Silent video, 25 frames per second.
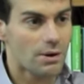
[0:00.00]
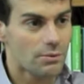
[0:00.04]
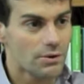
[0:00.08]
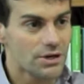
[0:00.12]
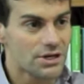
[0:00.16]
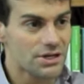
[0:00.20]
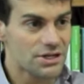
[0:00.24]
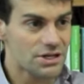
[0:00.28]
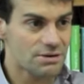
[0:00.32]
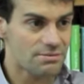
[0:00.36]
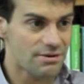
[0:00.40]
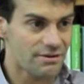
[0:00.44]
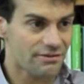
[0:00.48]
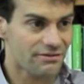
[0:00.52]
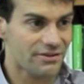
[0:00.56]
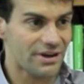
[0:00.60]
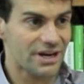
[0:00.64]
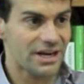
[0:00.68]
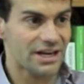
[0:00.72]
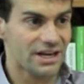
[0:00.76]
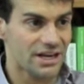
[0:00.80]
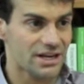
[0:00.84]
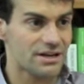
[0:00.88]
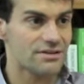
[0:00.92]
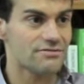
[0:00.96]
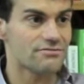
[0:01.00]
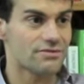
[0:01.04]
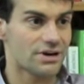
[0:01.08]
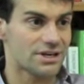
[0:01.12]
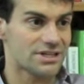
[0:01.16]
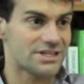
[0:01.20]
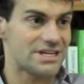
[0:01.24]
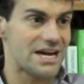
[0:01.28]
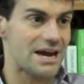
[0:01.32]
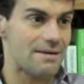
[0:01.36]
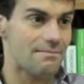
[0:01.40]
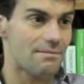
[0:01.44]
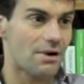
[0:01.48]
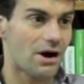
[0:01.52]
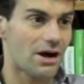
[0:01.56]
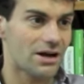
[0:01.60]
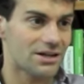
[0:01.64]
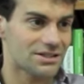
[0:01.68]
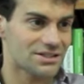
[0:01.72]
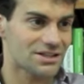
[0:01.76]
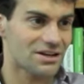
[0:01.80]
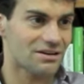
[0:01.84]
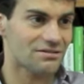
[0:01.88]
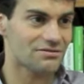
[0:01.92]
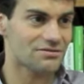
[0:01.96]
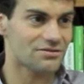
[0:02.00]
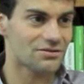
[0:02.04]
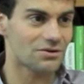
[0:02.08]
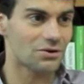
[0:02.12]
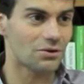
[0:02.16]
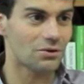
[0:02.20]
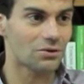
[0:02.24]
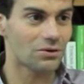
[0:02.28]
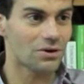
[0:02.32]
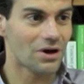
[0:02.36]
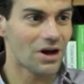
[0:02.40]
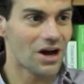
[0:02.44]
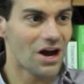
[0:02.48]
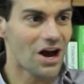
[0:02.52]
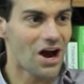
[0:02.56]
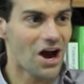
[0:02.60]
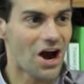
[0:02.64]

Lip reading: why wouldn't you be feeling it? You run 10 miles after all.